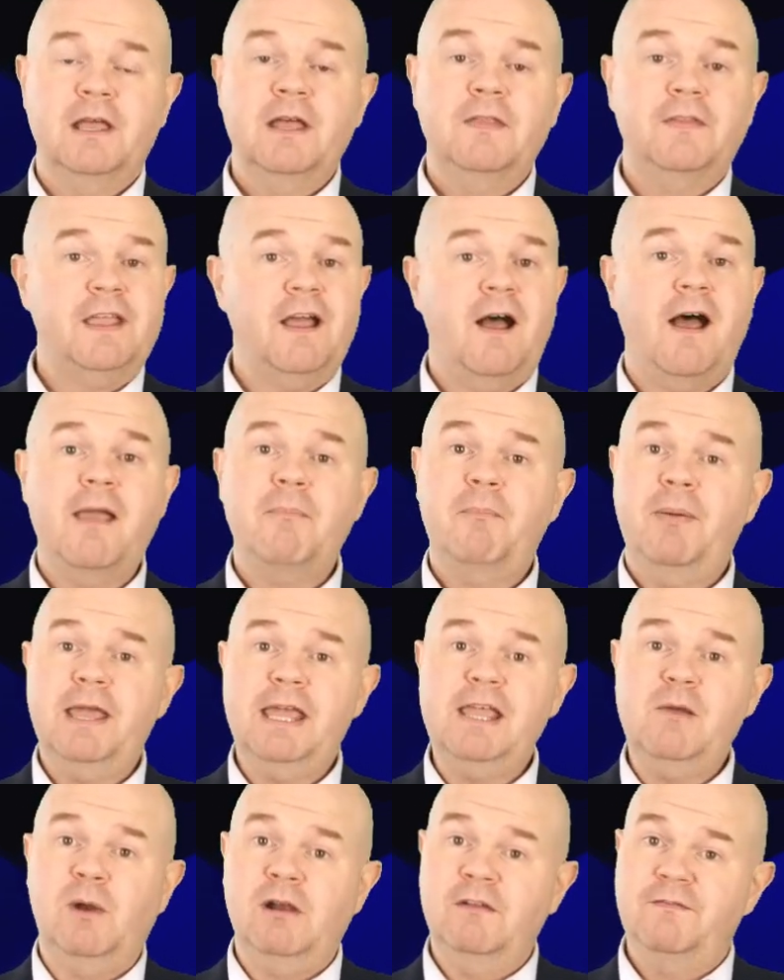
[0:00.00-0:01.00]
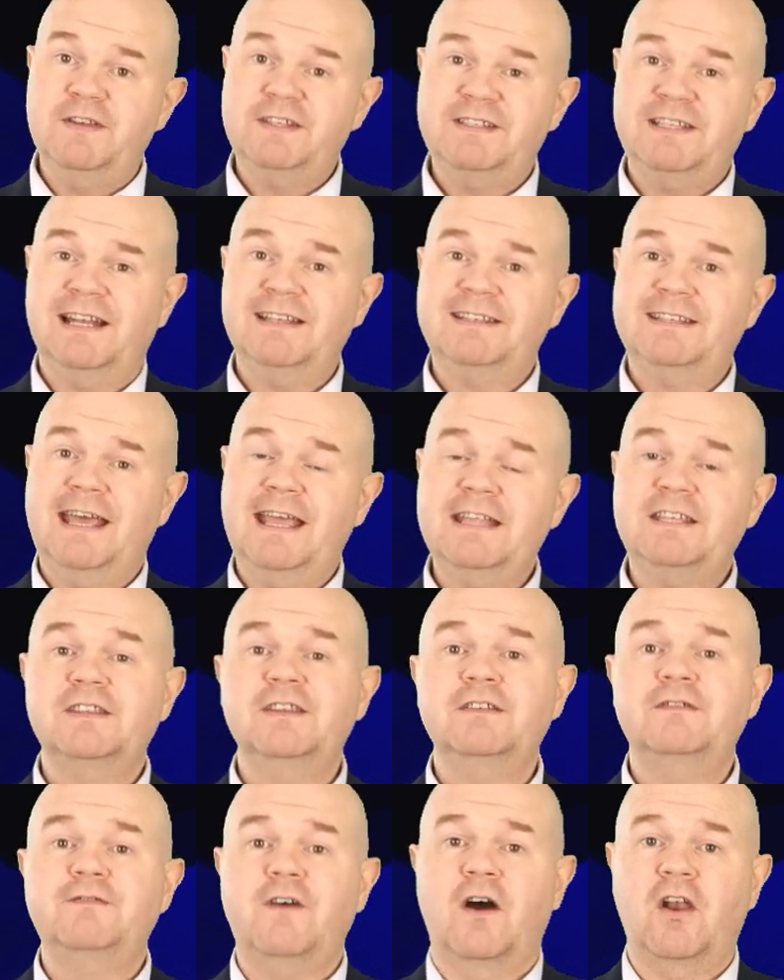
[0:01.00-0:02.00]
The IP will facilitate
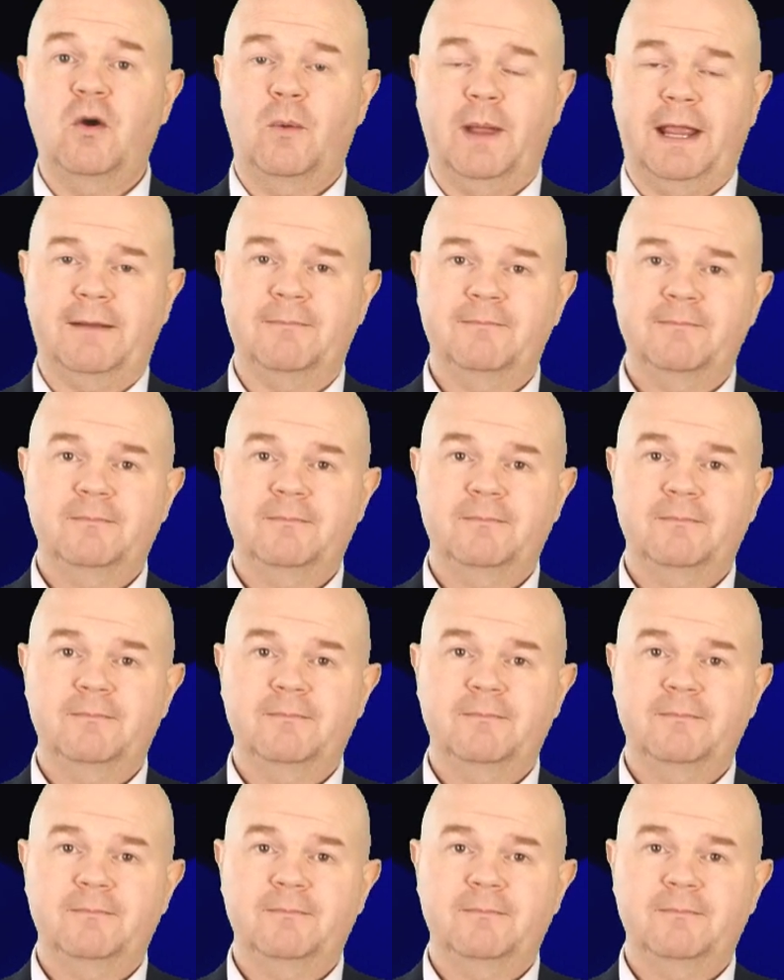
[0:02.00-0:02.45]
the following.